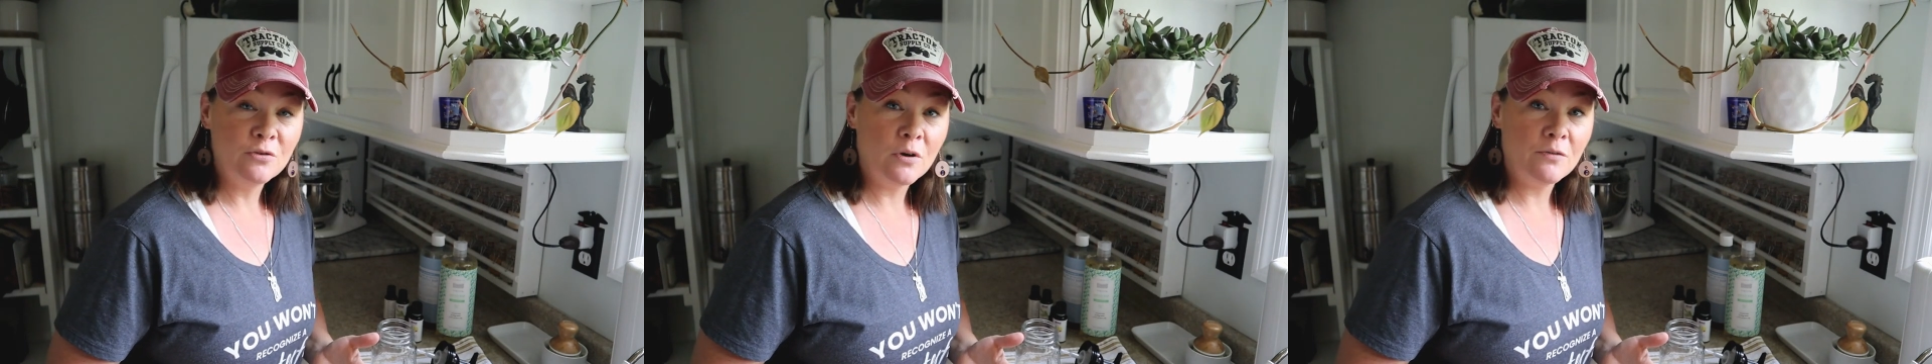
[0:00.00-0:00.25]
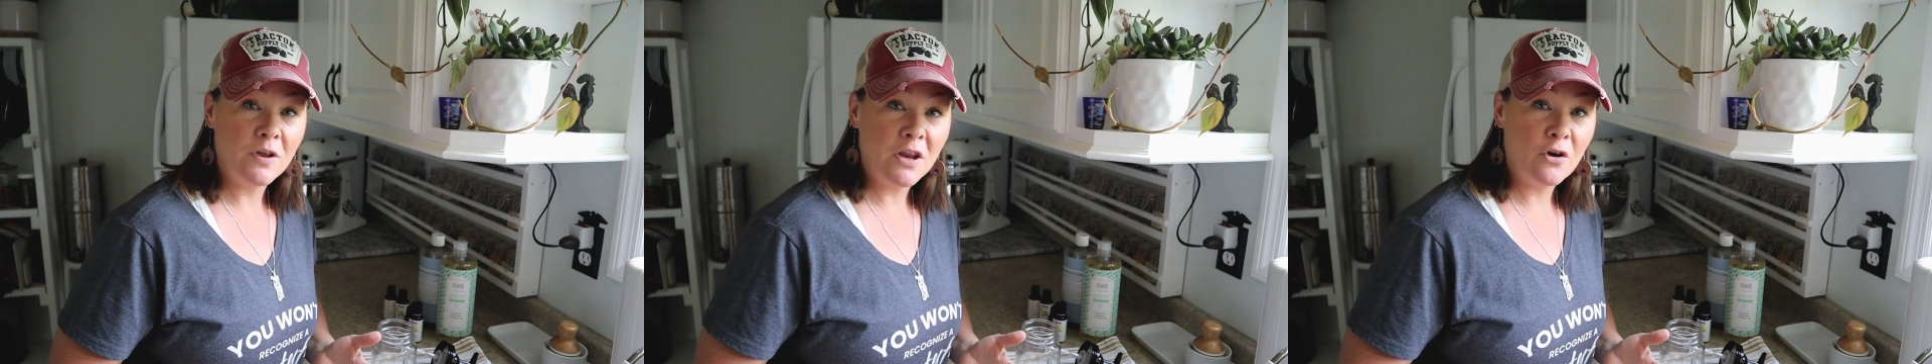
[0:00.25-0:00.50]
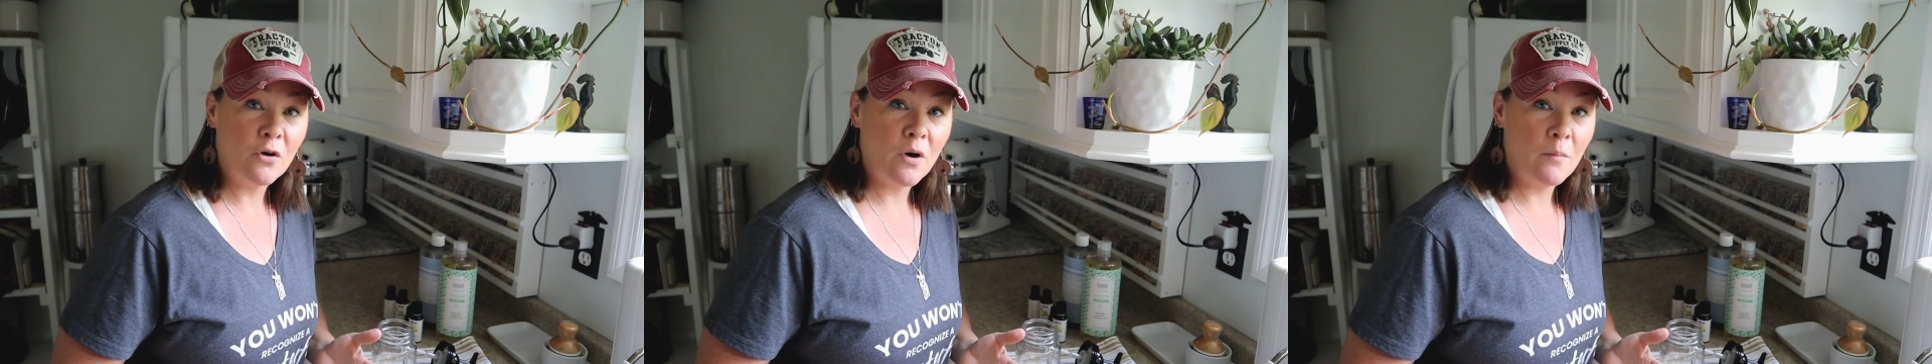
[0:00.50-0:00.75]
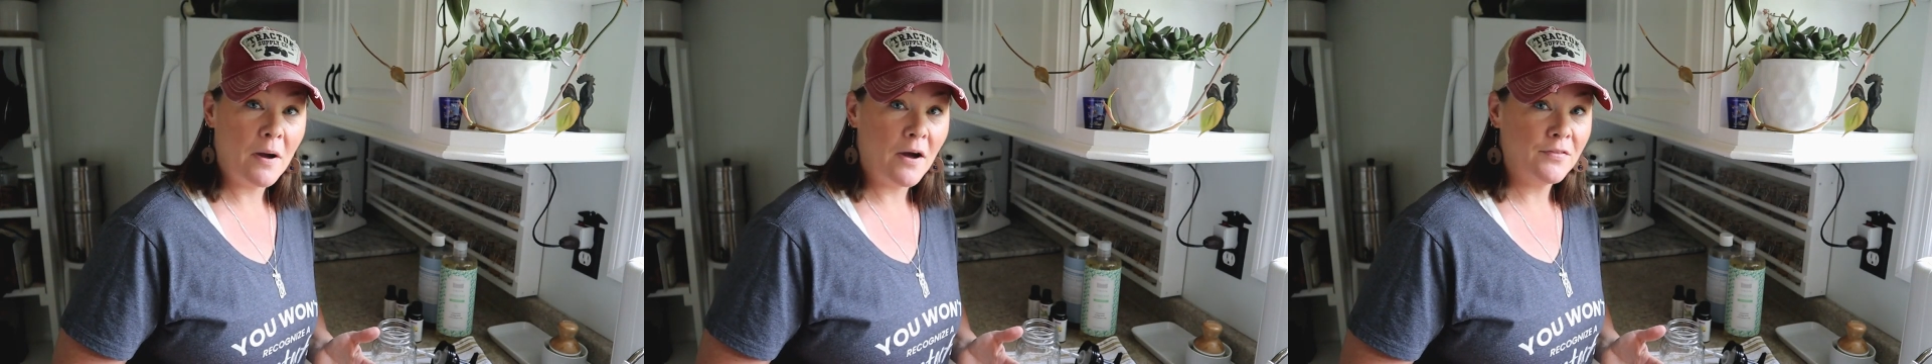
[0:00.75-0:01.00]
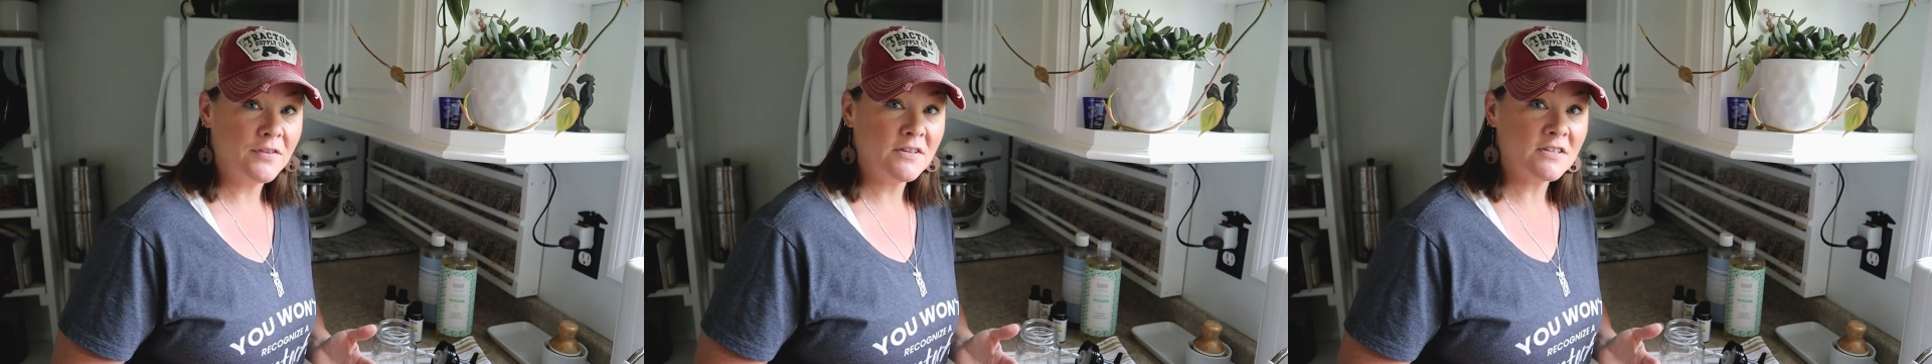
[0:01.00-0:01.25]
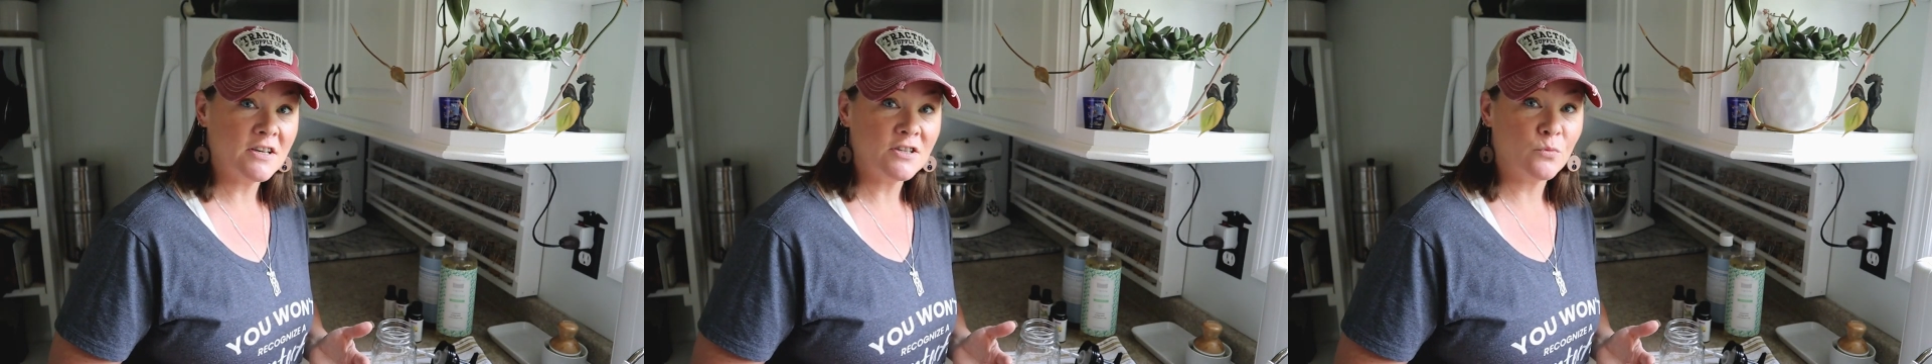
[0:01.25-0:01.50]
do a video about
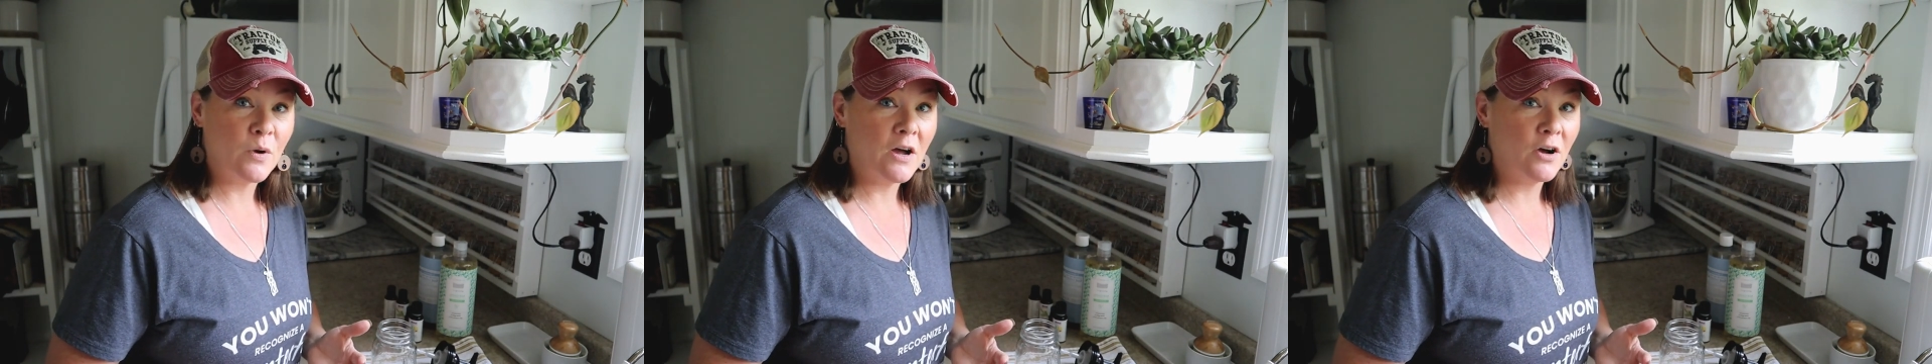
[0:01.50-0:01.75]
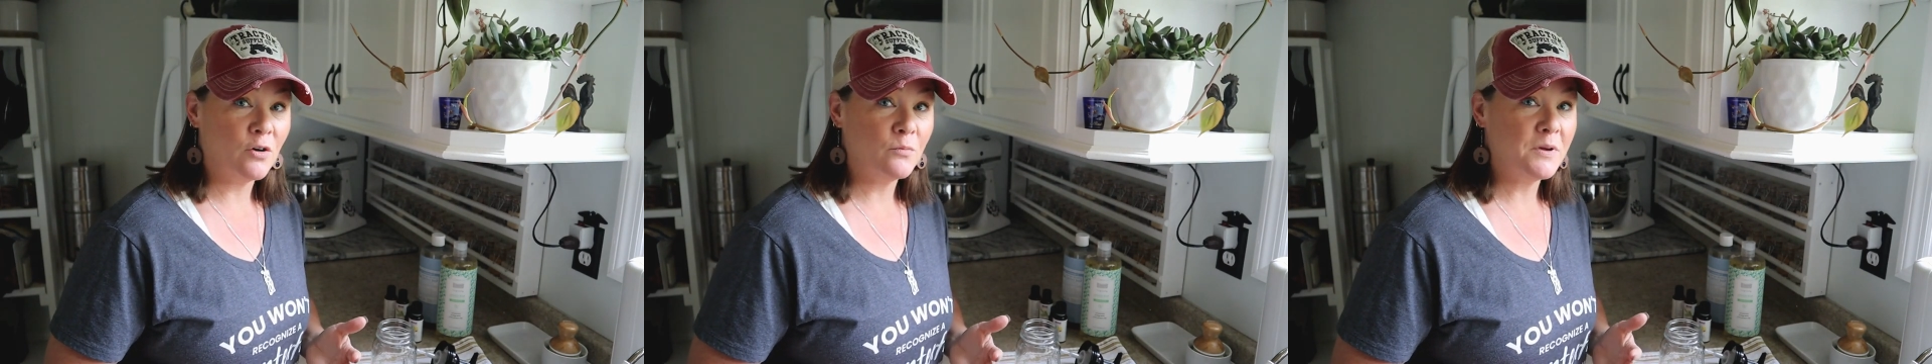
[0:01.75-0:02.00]
this as well,